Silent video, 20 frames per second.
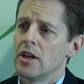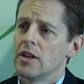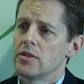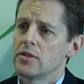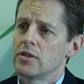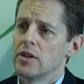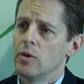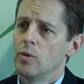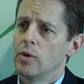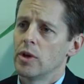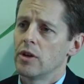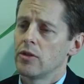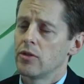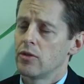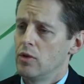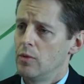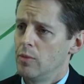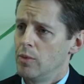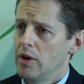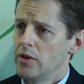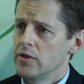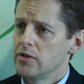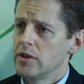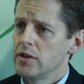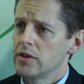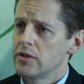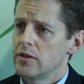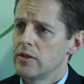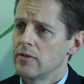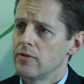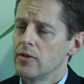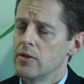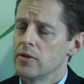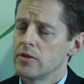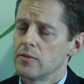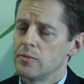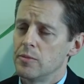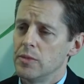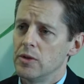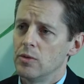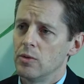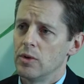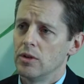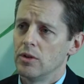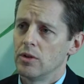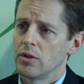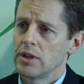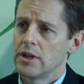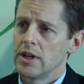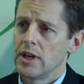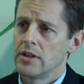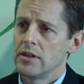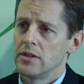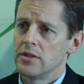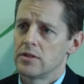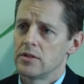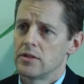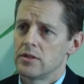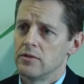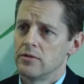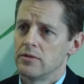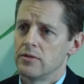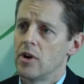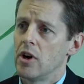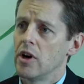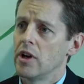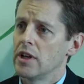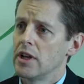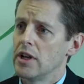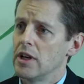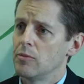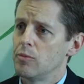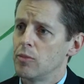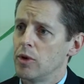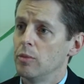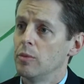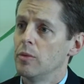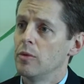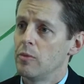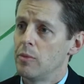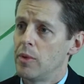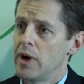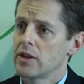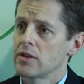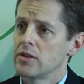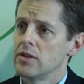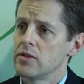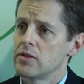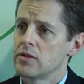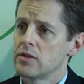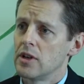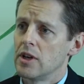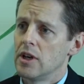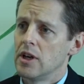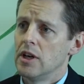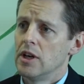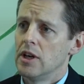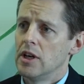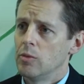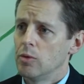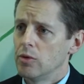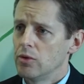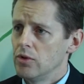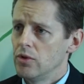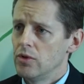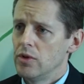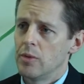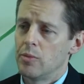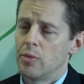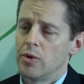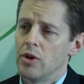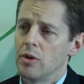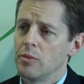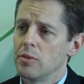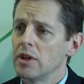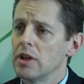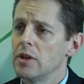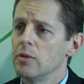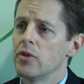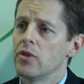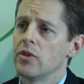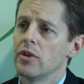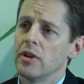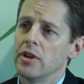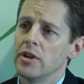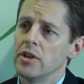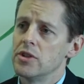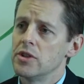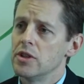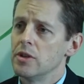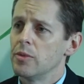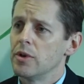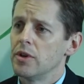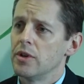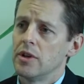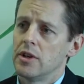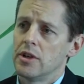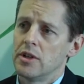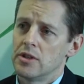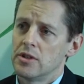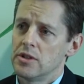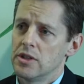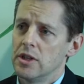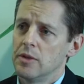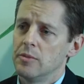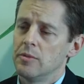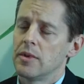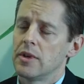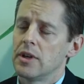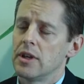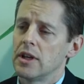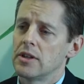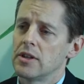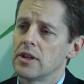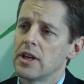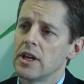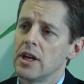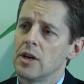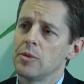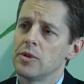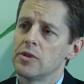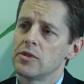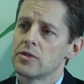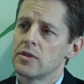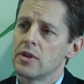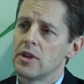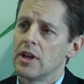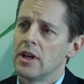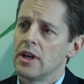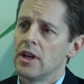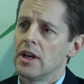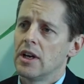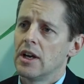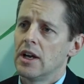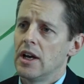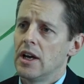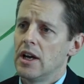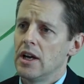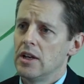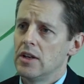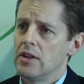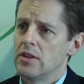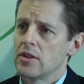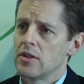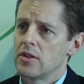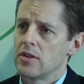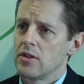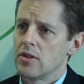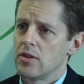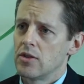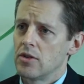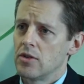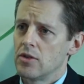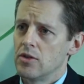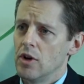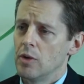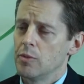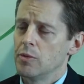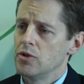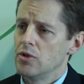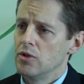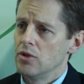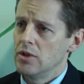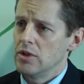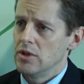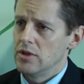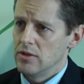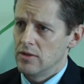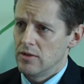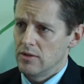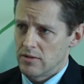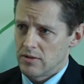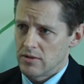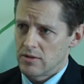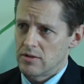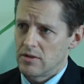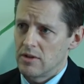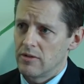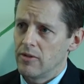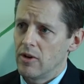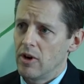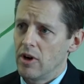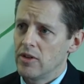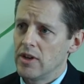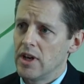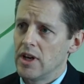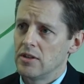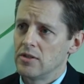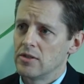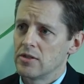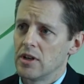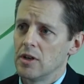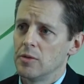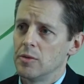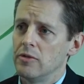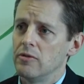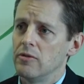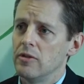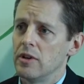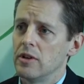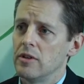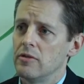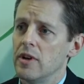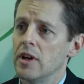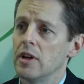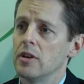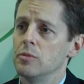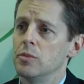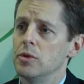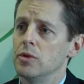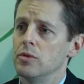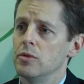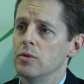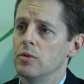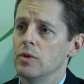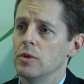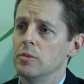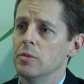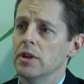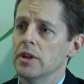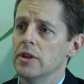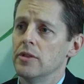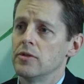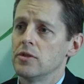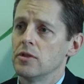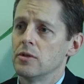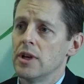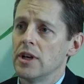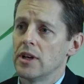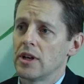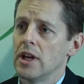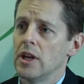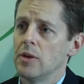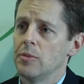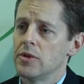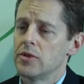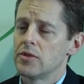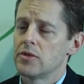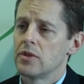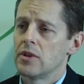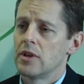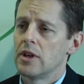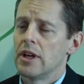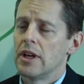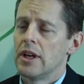So we're going through a process. The first bit we're looking at is defining our problem of practice, and we'll do that predominantly with the leadership team at the campus, and the opportunity to define that is going to be very valuable, we believe, to our campus.